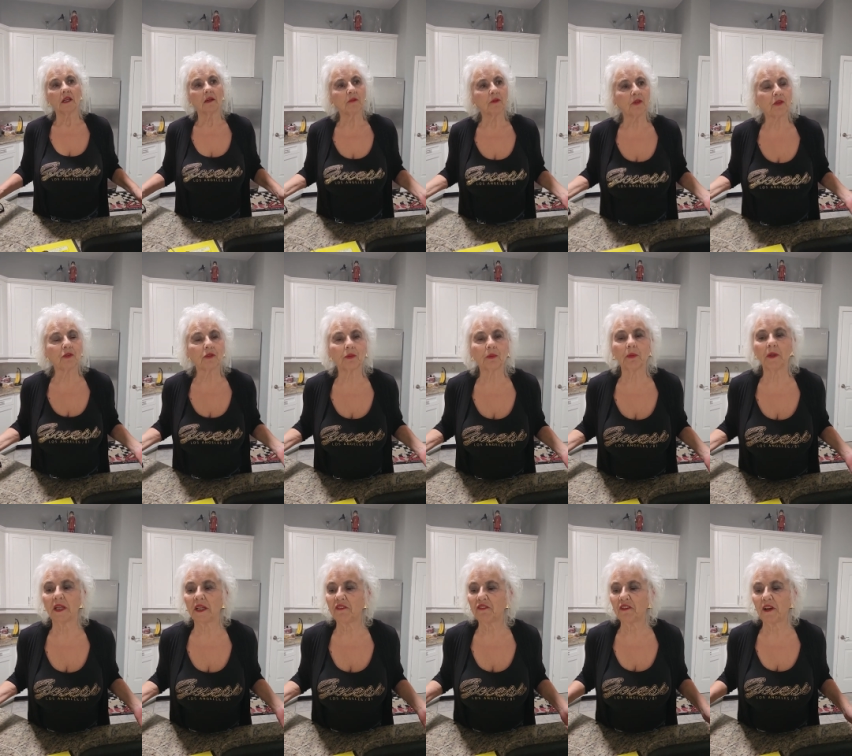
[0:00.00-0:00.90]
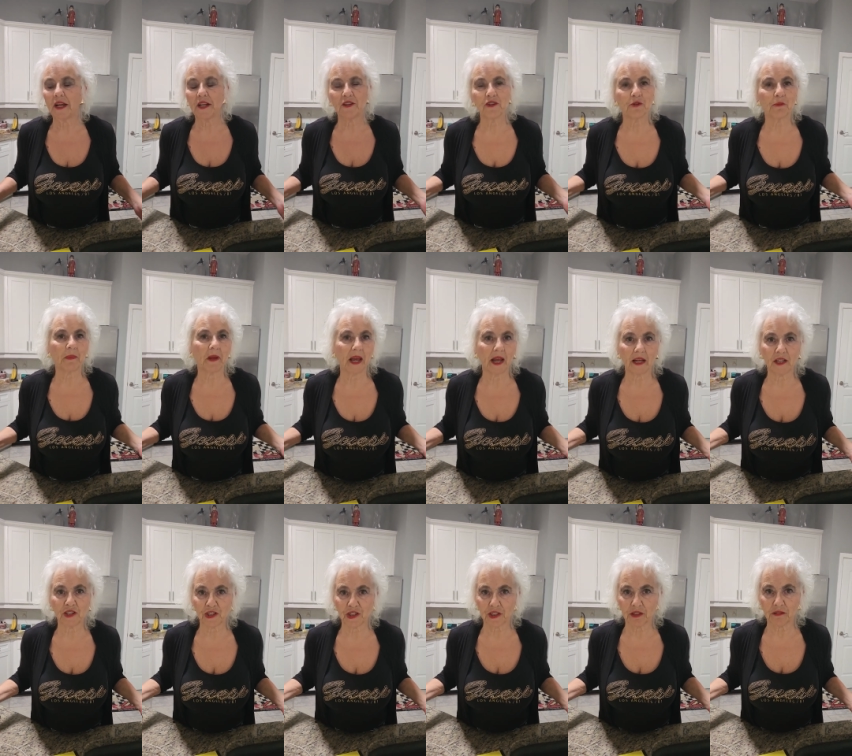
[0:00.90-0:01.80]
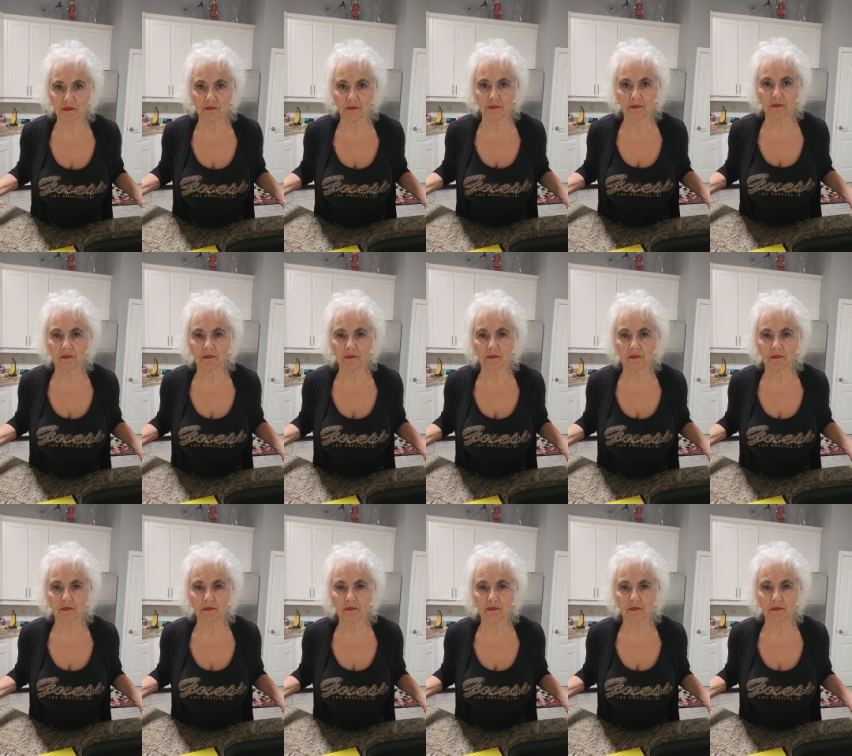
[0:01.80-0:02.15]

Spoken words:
Number 3, find your passion.